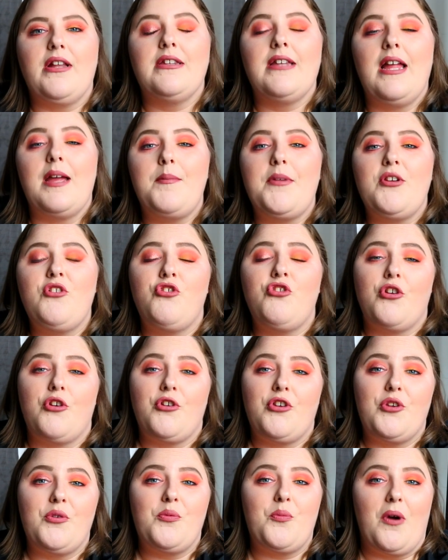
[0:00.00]
let me show
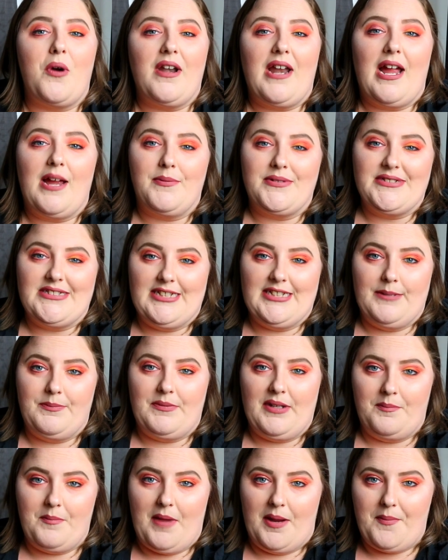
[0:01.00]
you what I received
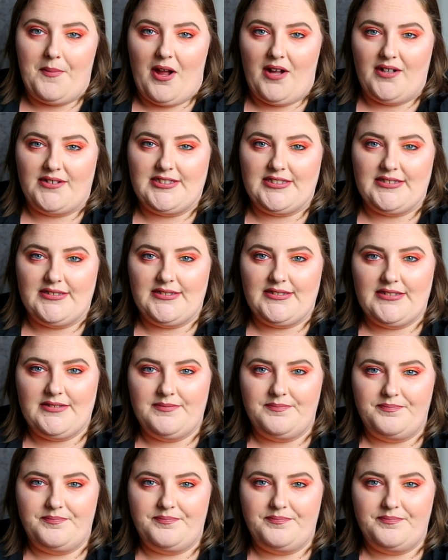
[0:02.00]
in my boxes.